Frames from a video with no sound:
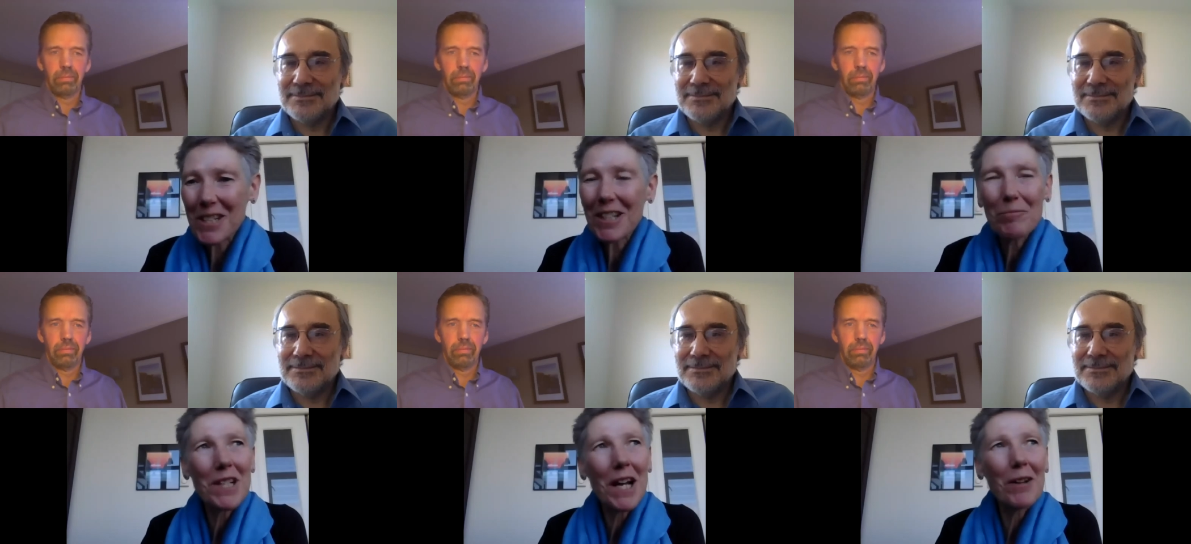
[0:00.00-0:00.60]

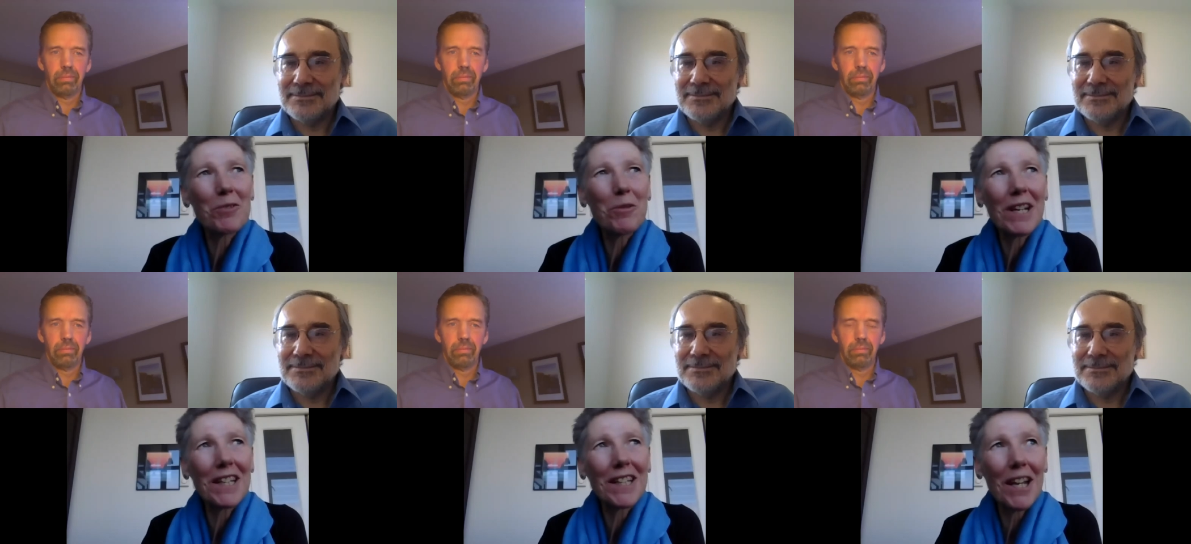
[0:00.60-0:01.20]
Speaker 1: Sometimes we
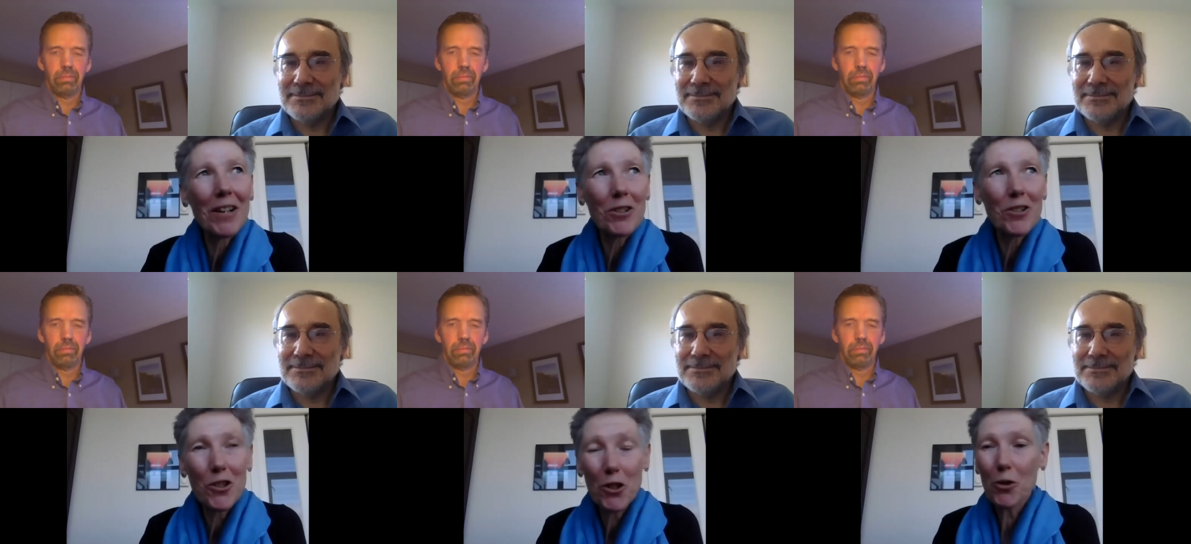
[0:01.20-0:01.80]
can get
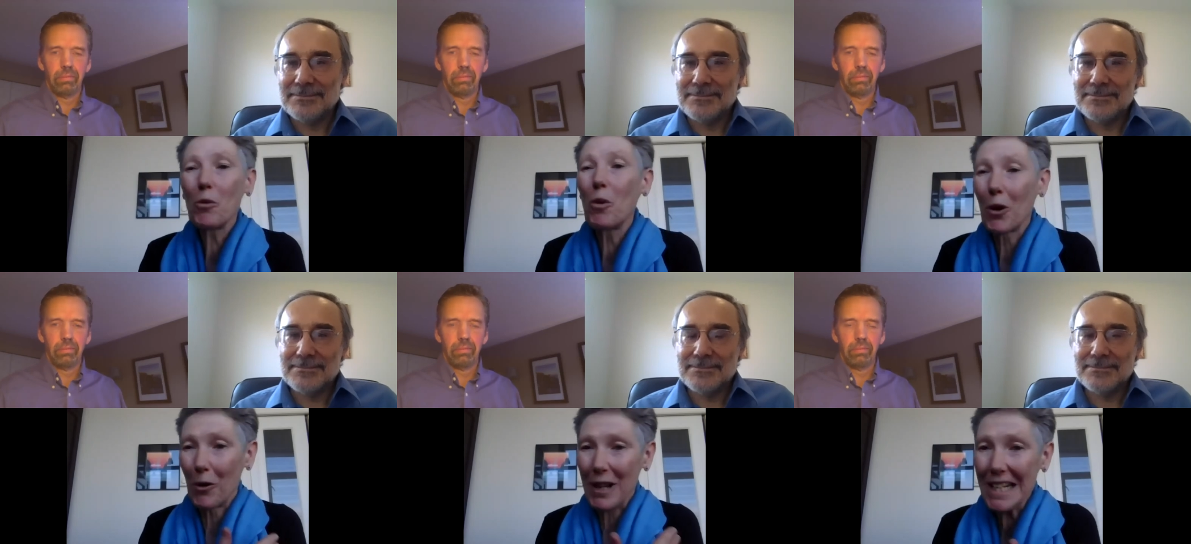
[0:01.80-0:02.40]
too
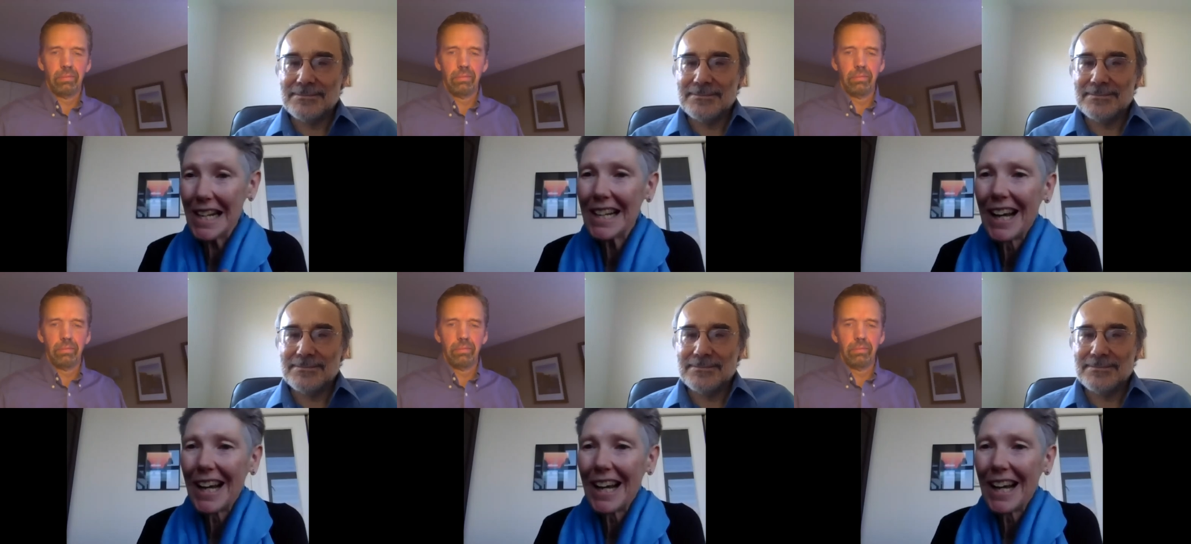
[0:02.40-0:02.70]
worried